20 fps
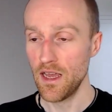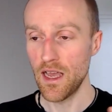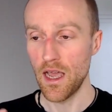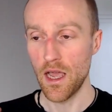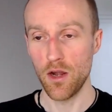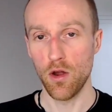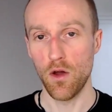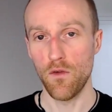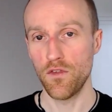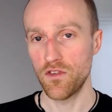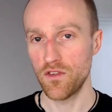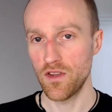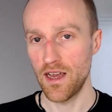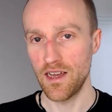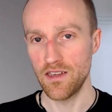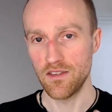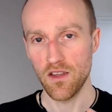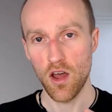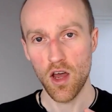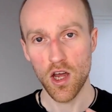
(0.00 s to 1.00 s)
An officer
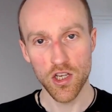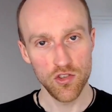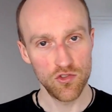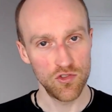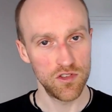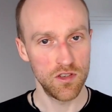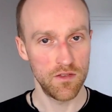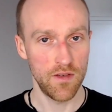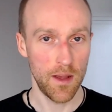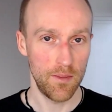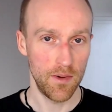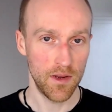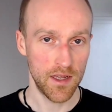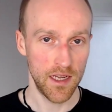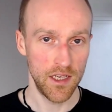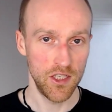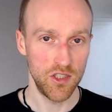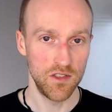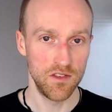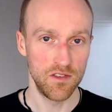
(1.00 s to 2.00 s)
has hundreds of
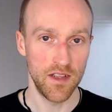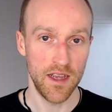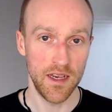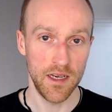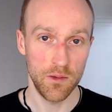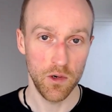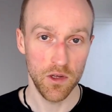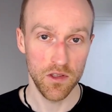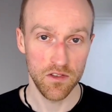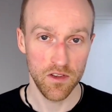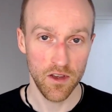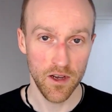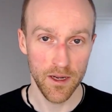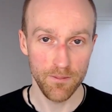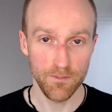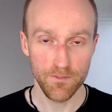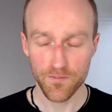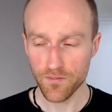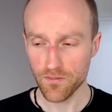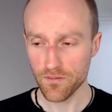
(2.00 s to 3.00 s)
applications at any one time,